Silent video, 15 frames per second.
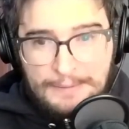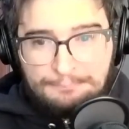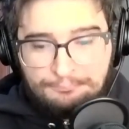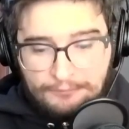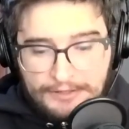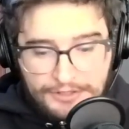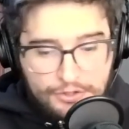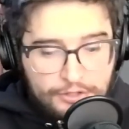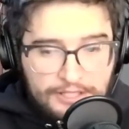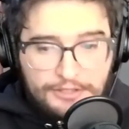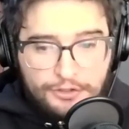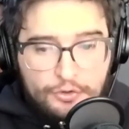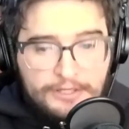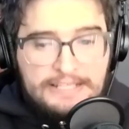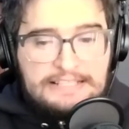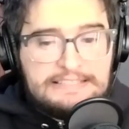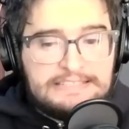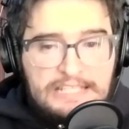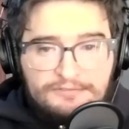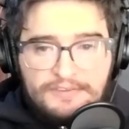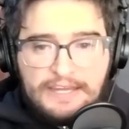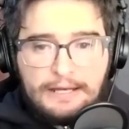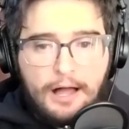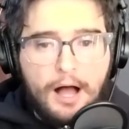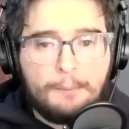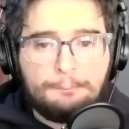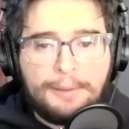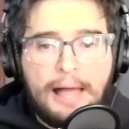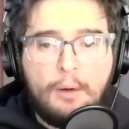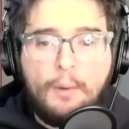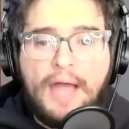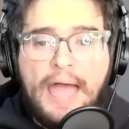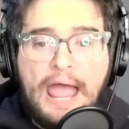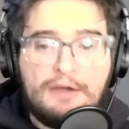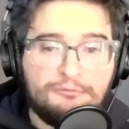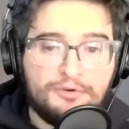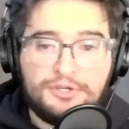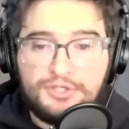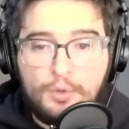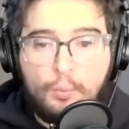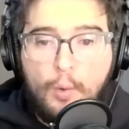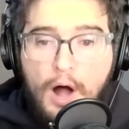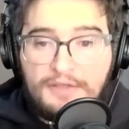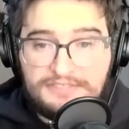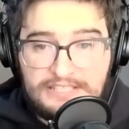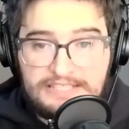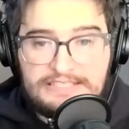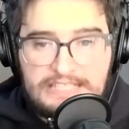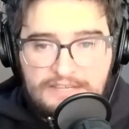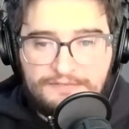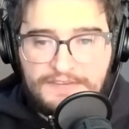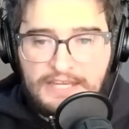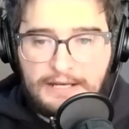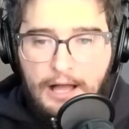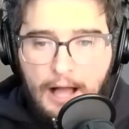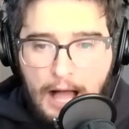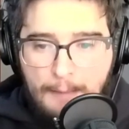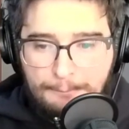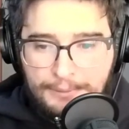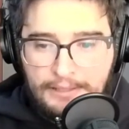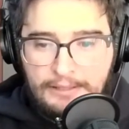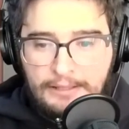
You can you can divvy it up however you want to divvy it up,